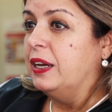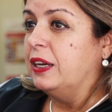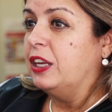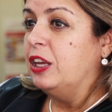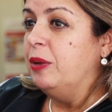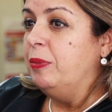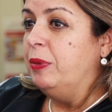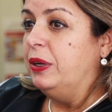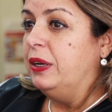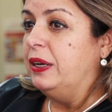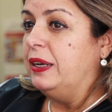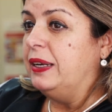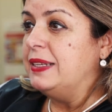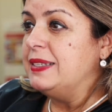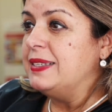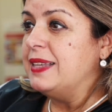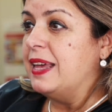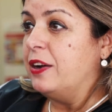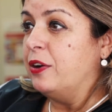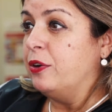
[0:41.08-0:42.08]

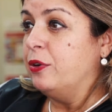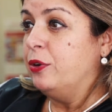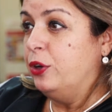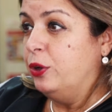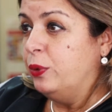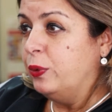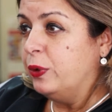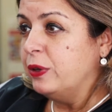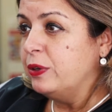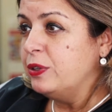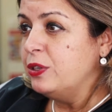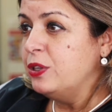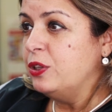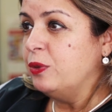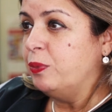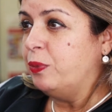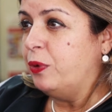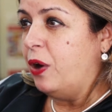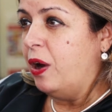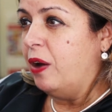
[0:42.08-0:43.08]
communities that are newer to
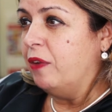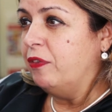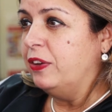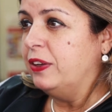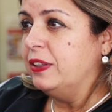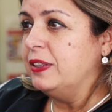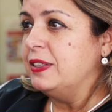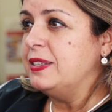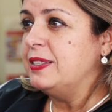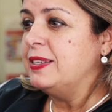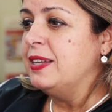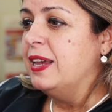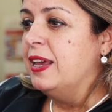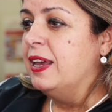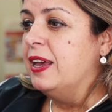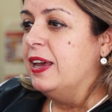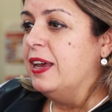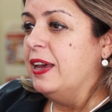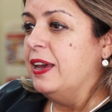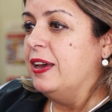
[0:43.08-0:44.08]
the province.
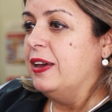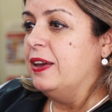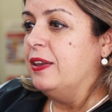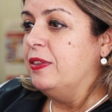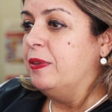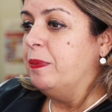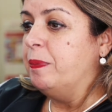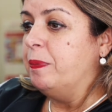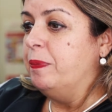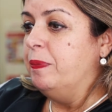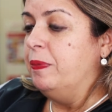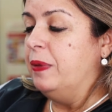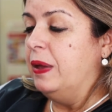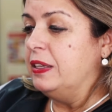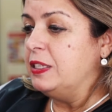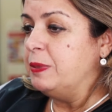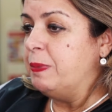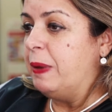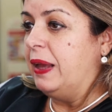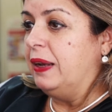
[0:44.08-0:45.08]
The
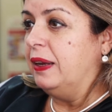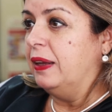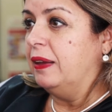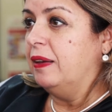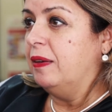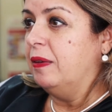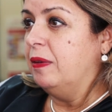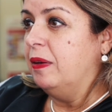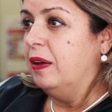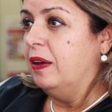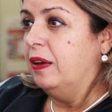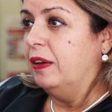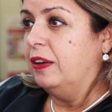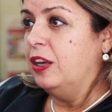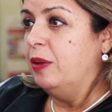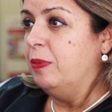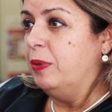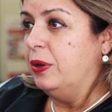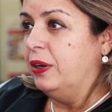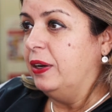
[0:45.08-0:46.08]
Hispanic
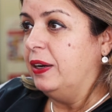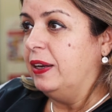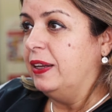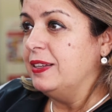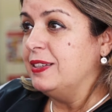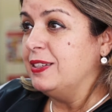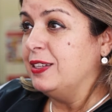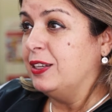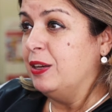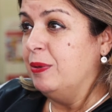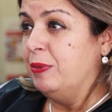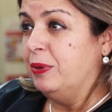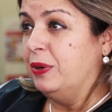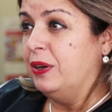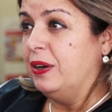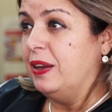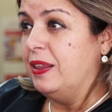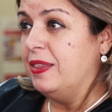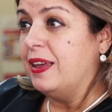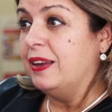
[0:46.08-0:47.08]
community is a
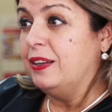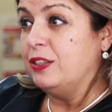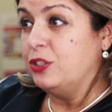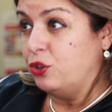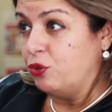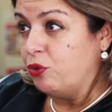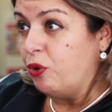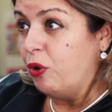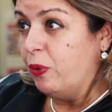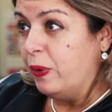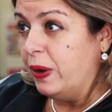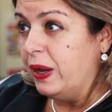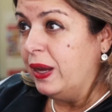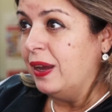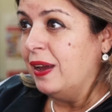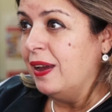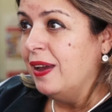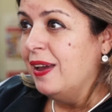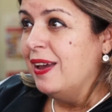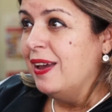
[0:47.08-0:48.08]
community that is growing.